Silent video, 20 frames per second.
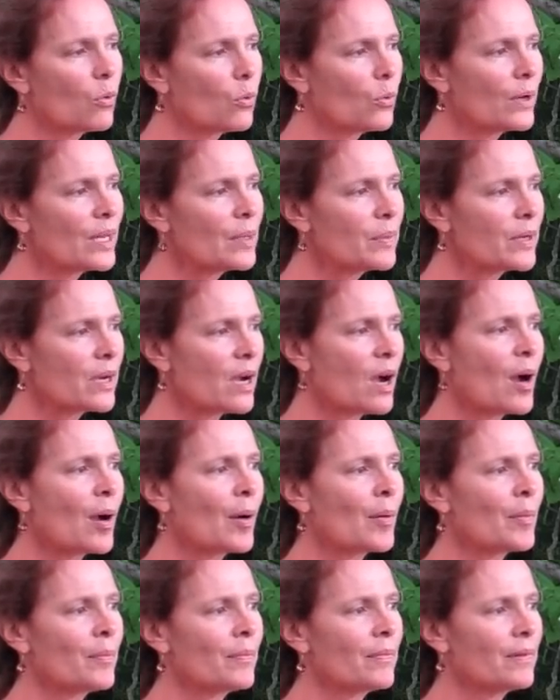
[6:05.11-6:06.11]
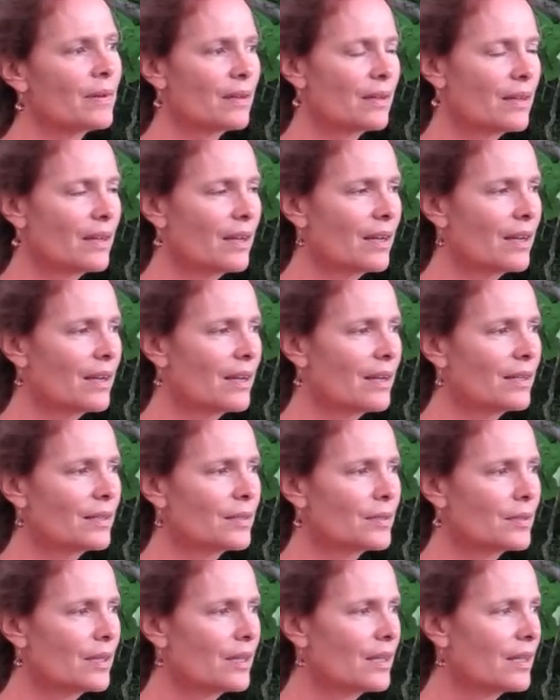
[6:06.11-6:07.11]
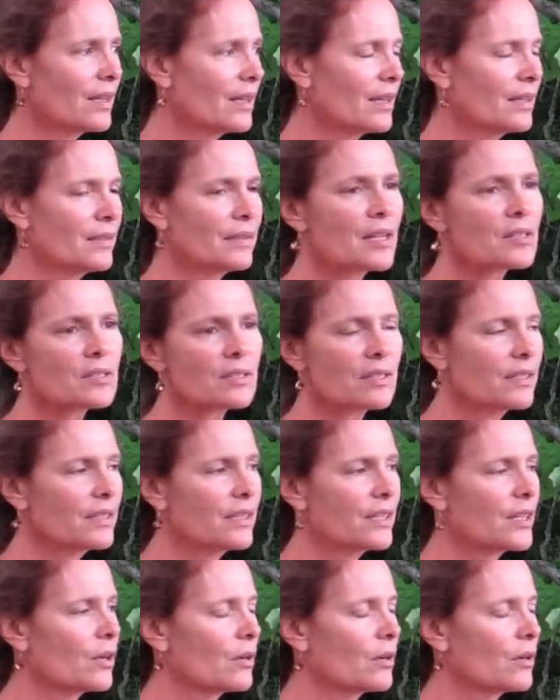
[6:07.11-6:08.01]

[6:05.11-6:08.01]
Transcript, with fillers: we become, you